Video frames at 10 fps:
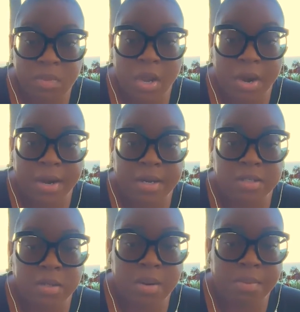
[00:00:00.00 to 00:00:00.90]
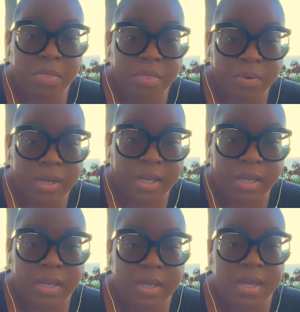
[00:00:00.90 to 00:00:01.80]
All right. So number three
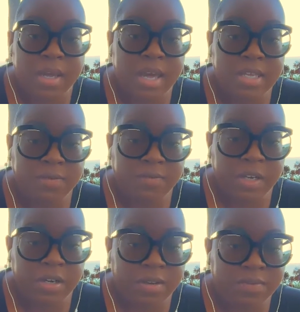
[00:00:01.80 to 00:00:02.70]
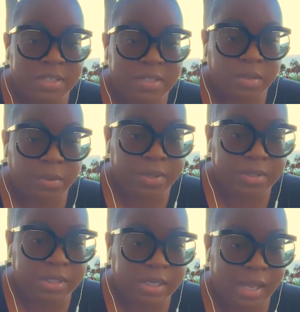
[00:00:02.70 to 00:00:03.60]
is fear of
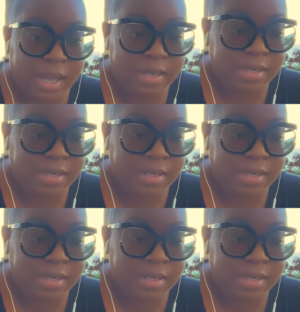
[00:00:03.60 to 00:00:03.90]
disloyalty and